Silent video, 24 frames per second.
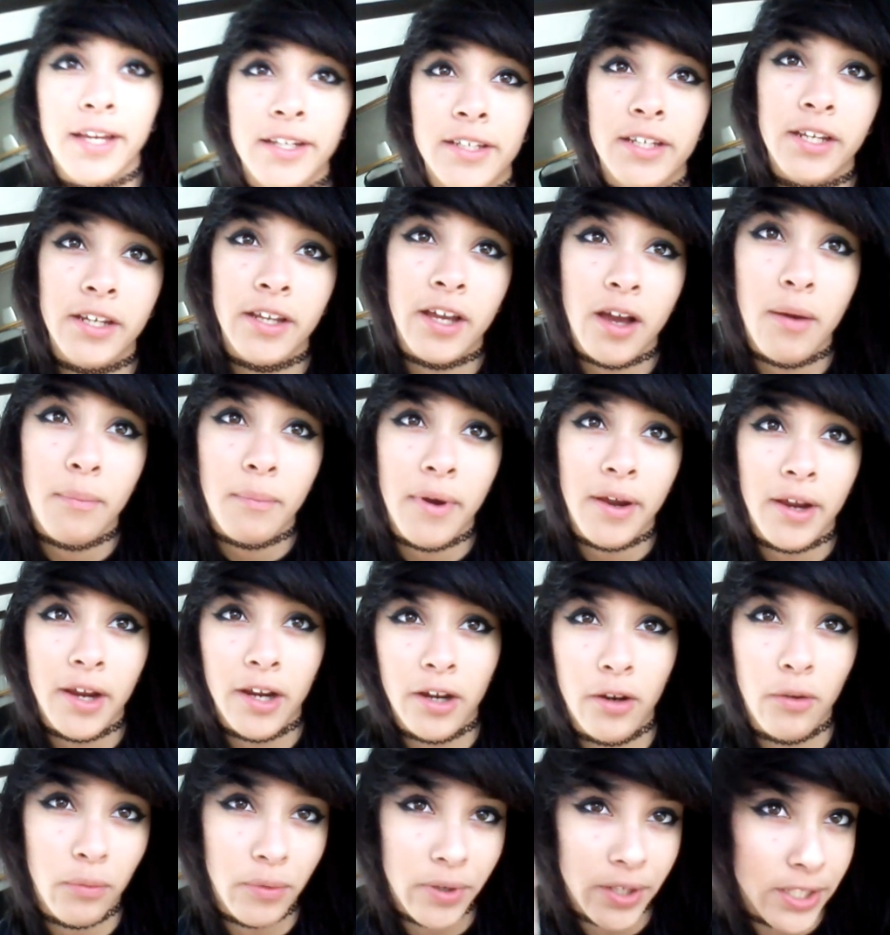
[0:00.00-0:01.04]
I did cut my
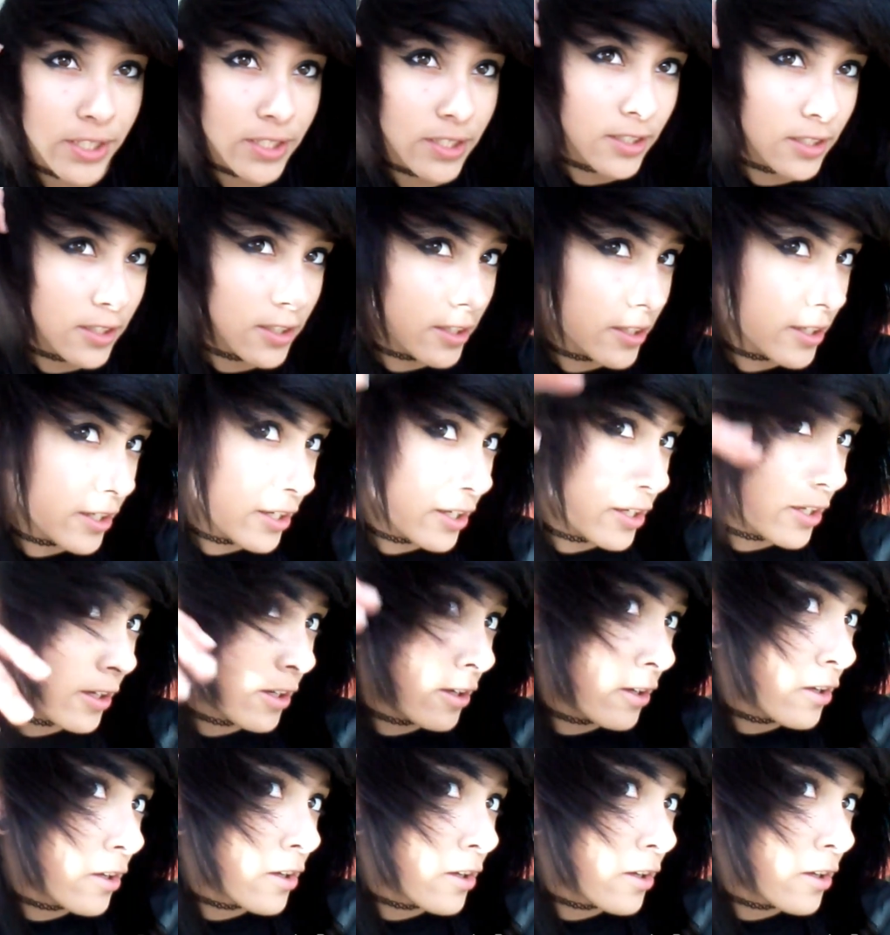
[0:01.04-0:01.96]
hair recently.